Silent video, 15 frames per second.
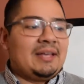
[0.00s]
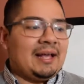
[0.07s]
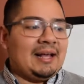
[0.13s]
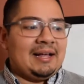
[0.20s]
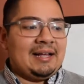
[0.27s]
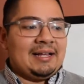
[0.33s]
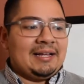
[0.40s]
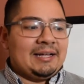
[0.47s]

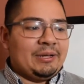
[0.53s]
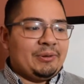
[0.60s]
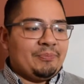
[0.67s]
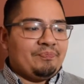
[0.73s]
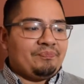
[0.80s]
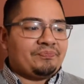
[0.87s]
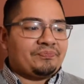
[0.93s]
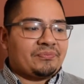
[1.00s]

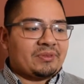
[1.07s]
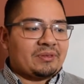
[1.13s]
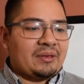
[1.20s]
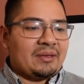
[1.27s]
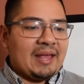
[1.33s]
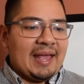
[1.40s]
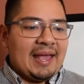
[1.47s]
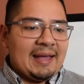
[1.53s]

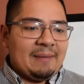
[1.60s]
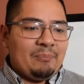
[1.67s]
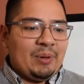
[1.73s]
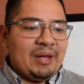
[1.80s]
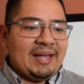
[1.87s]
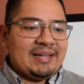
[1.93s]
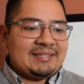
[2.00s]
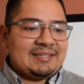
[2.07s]

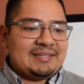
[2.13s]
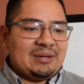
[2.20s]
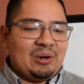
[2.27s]
but